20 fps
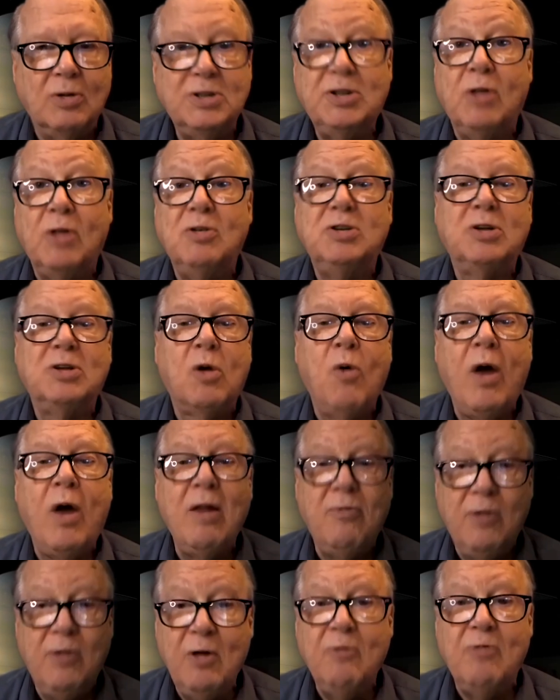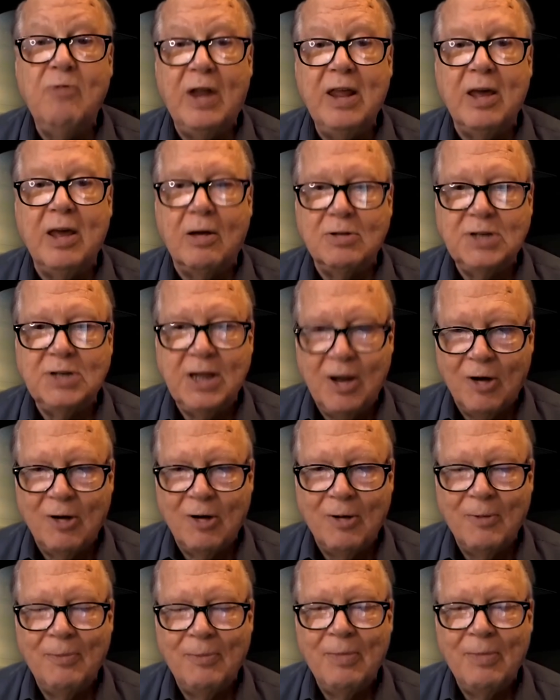And so there's quite a few videos
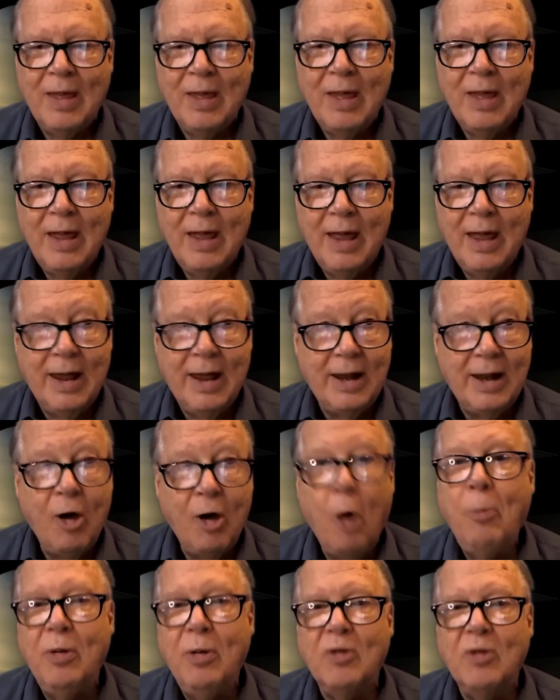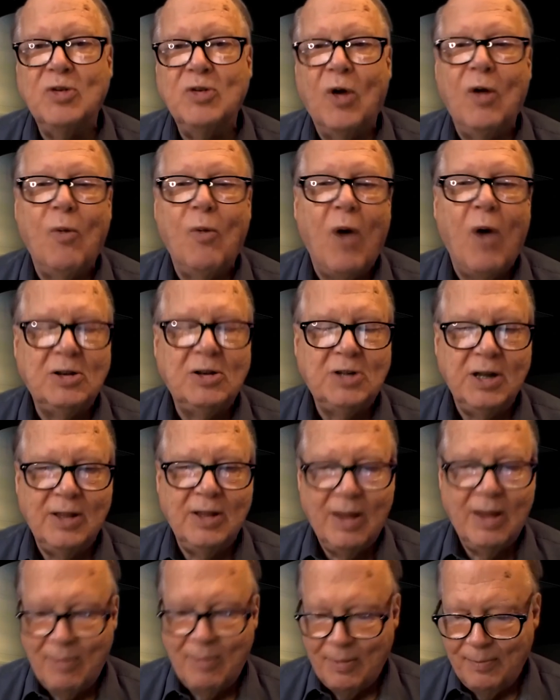here, and I hope you enjoy
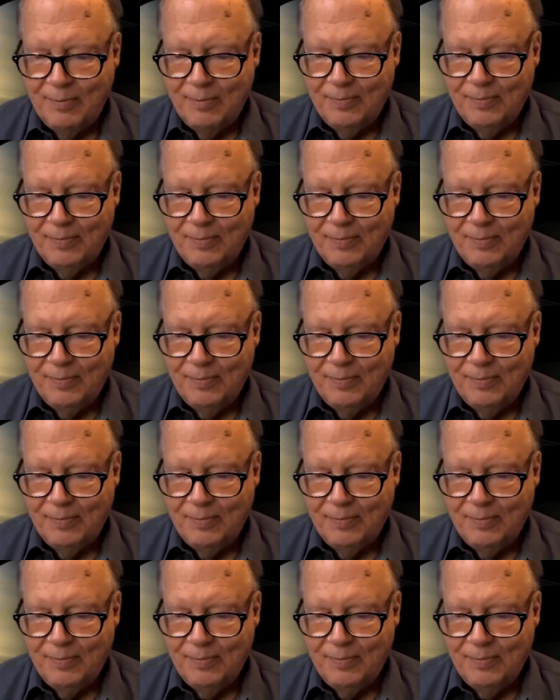watching them.